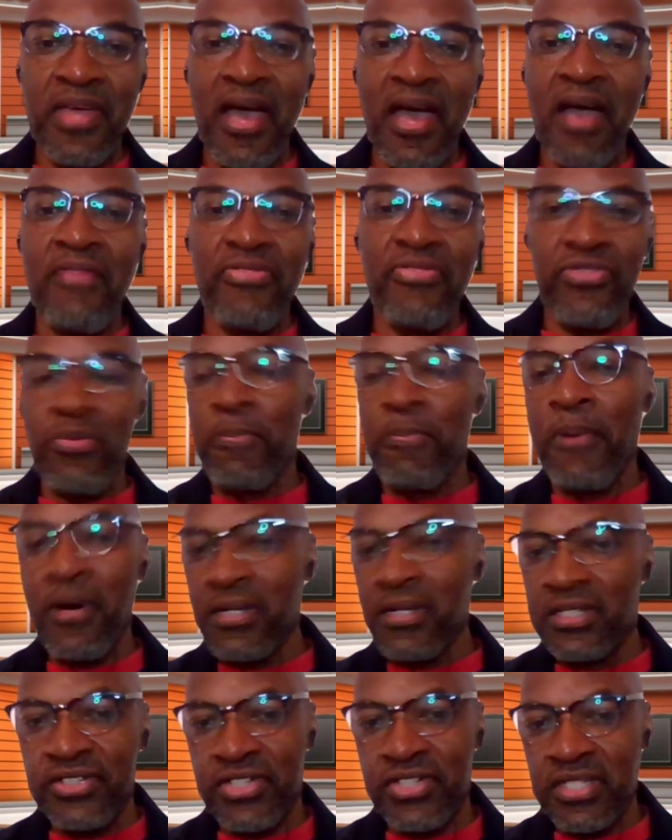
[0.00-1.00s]
the
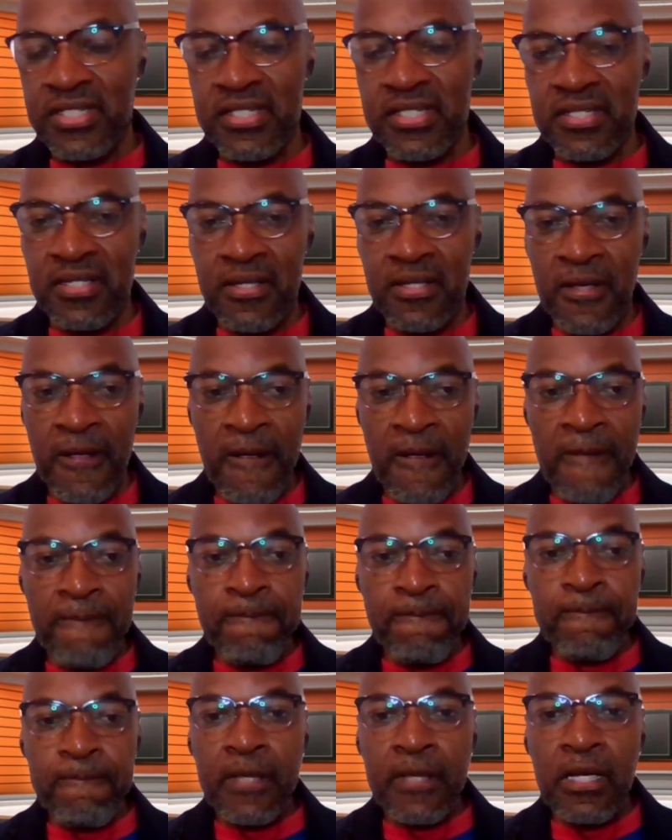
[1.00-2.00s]
anthropologist,
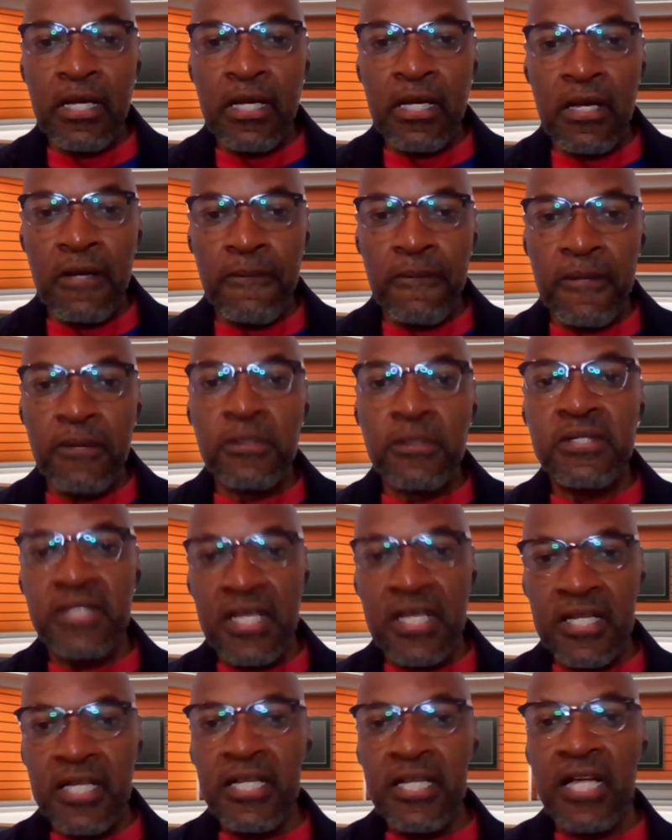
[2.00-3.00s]
it will
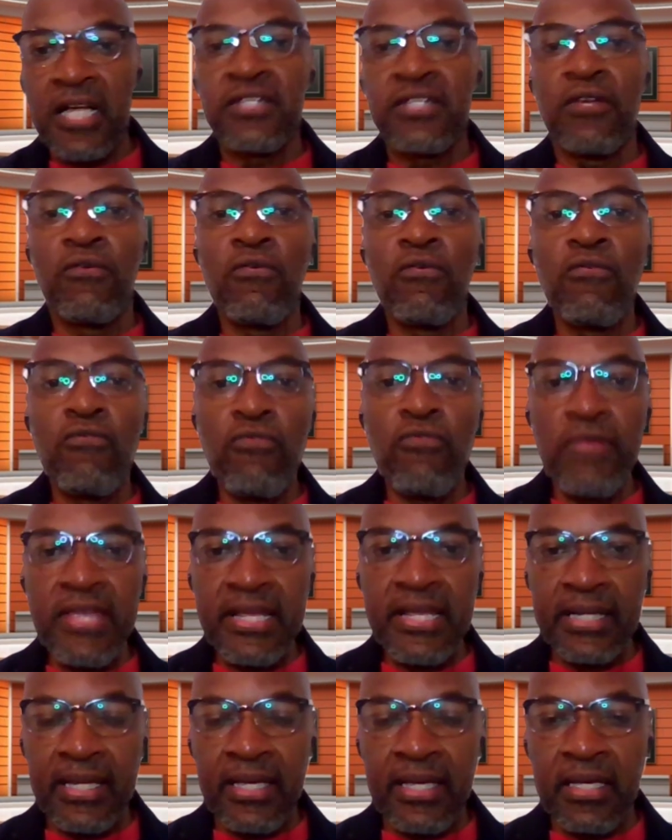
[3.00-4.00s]
say that that's a
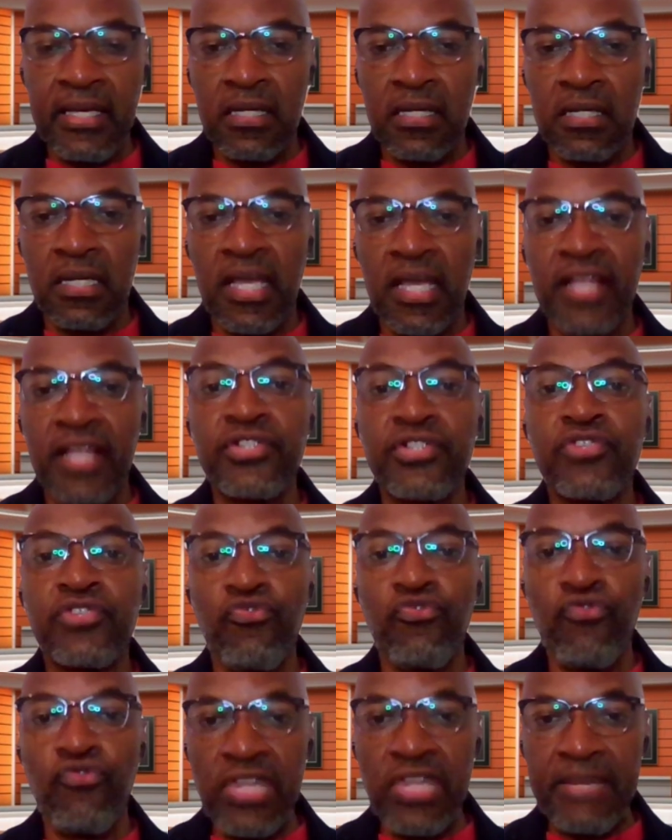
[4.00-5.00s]
really
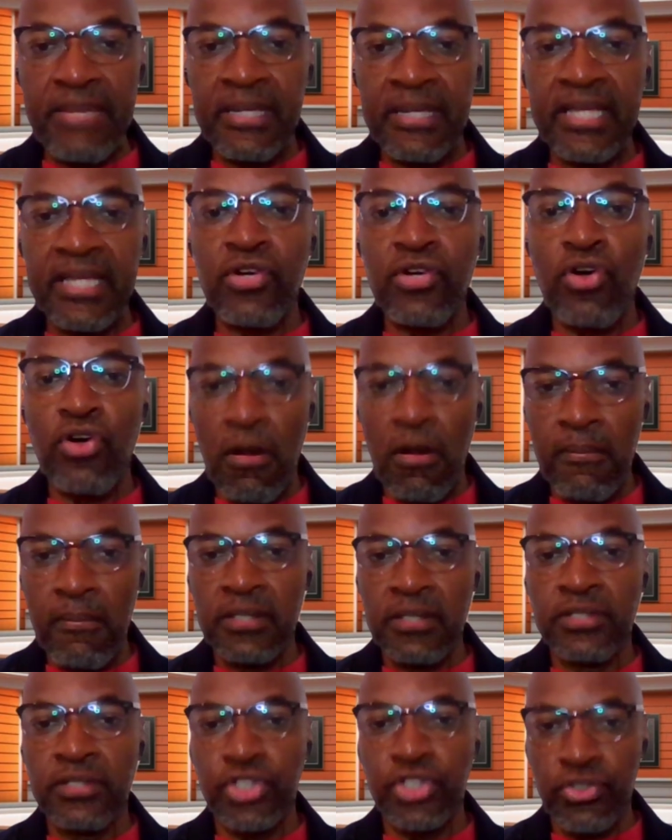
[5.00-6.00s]
extremely
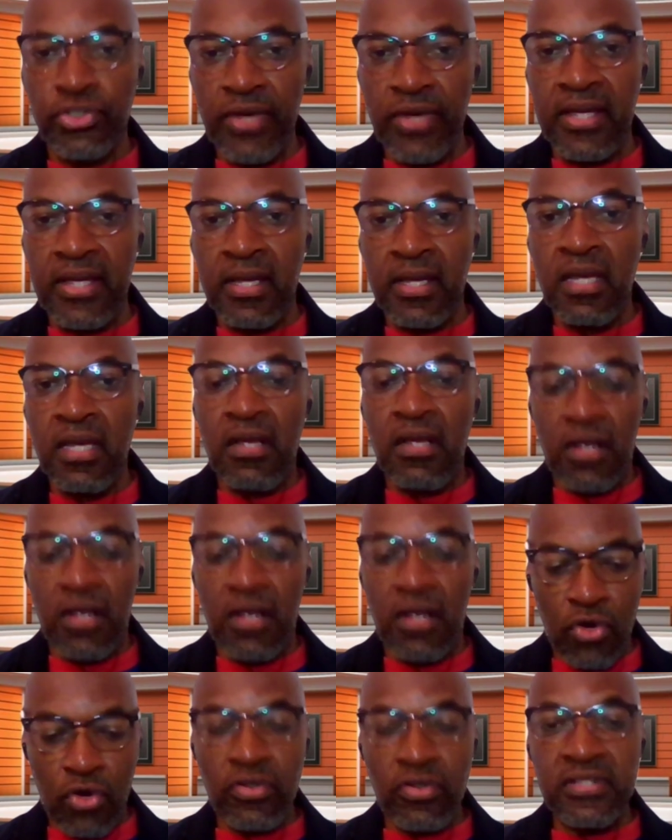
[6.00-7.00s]
common trait
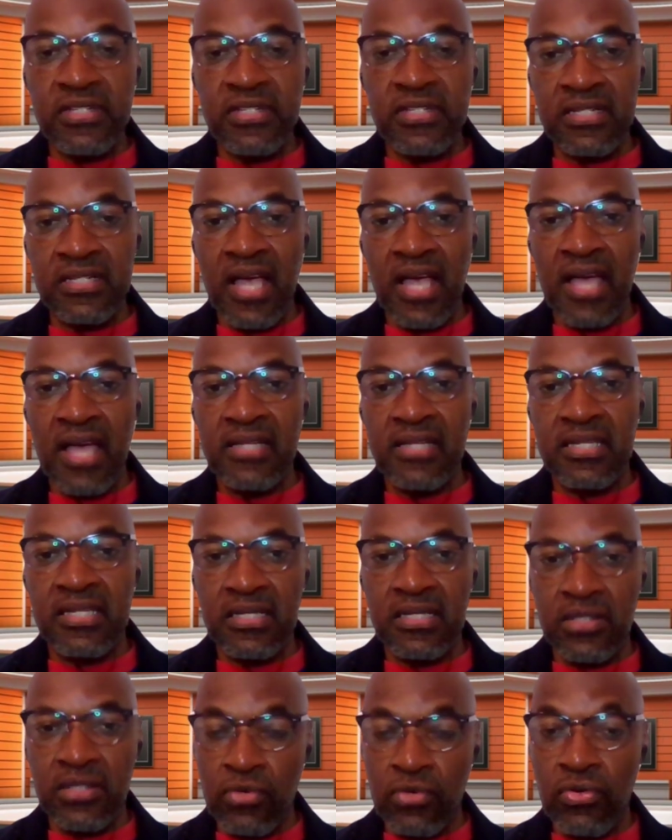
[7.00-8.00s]
across
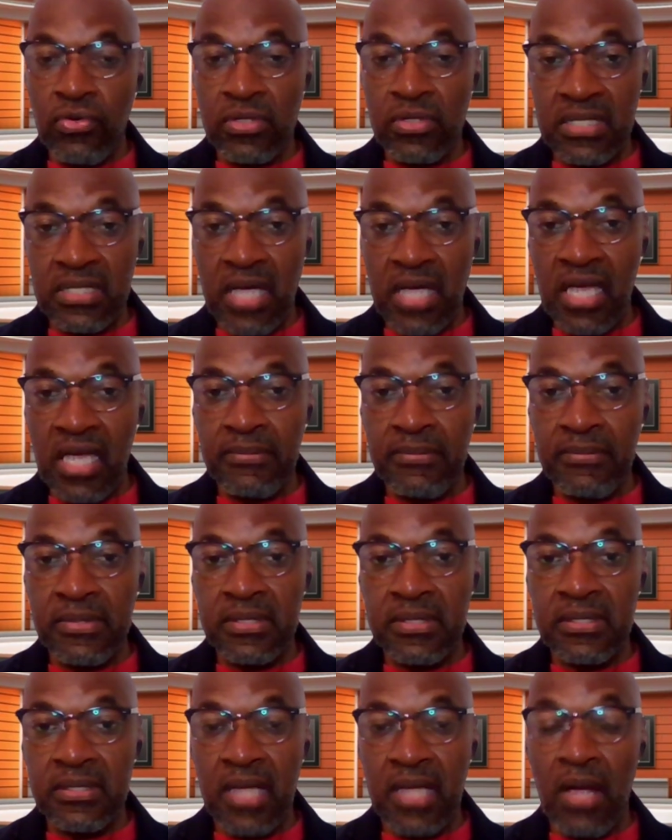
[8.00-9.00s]
societies, across
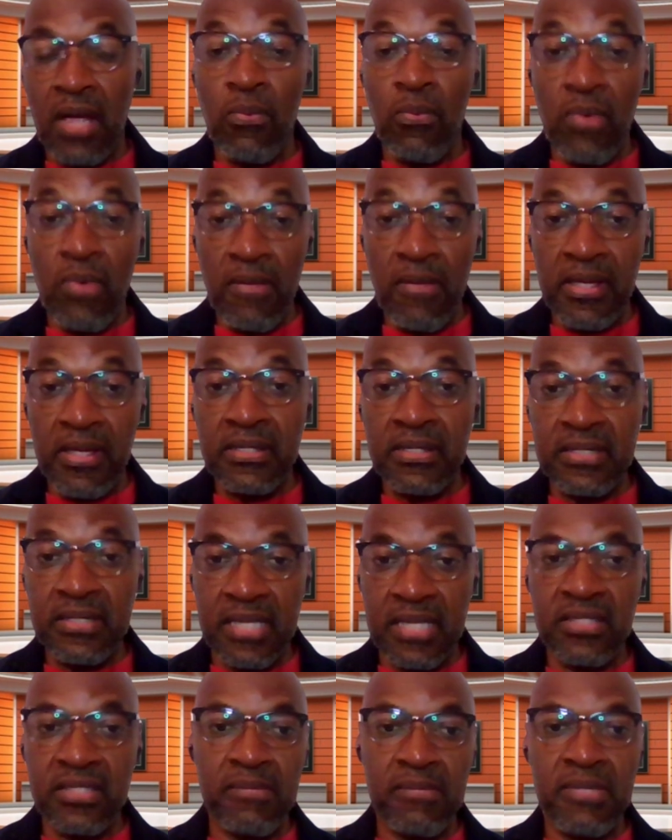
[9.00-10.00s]
times, that women
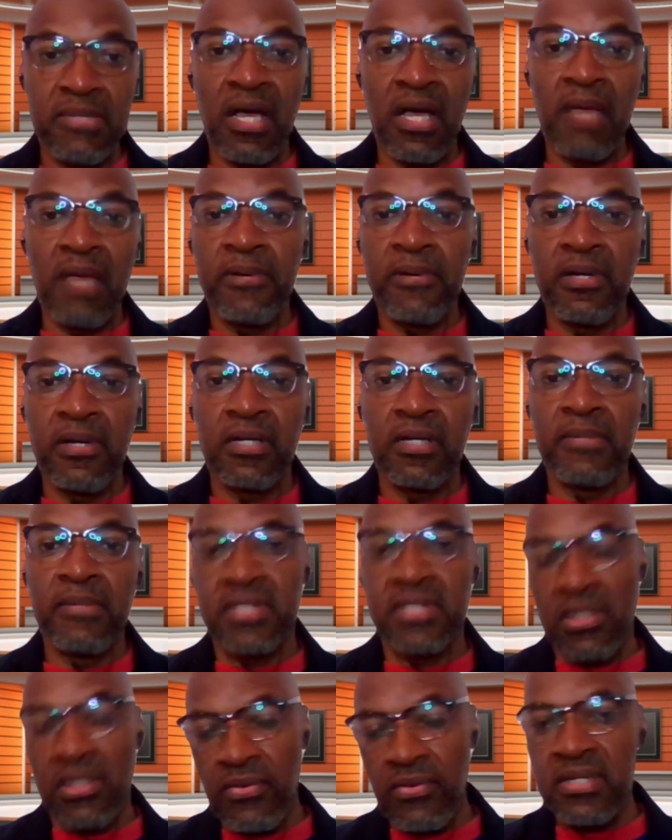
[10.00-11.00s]
tend to be
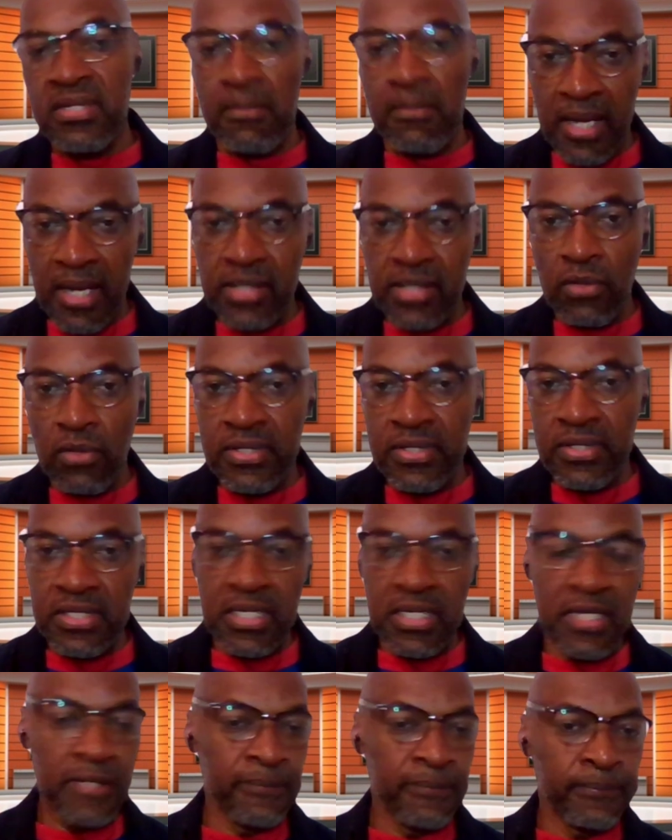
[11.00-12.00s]
hypergamous. There is a
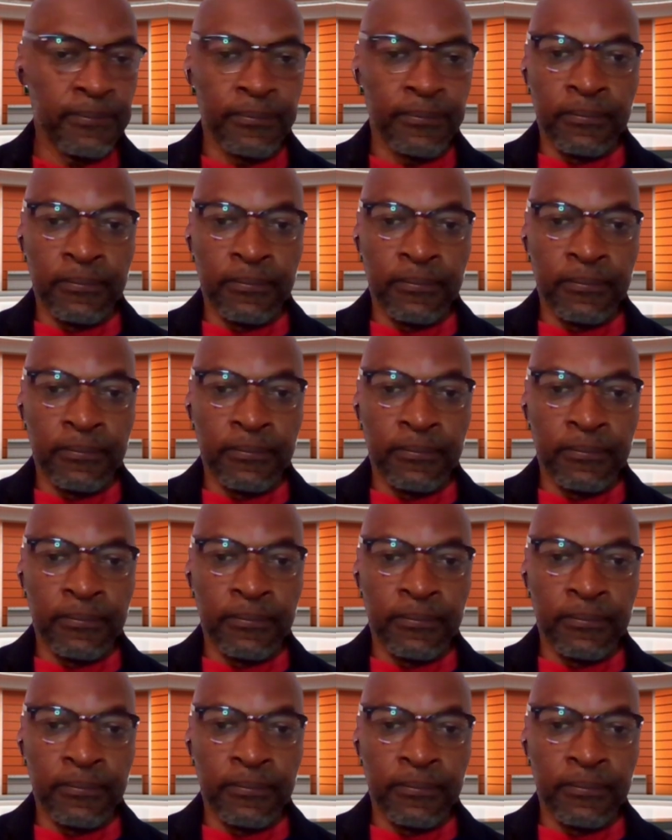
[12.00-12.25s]
minority,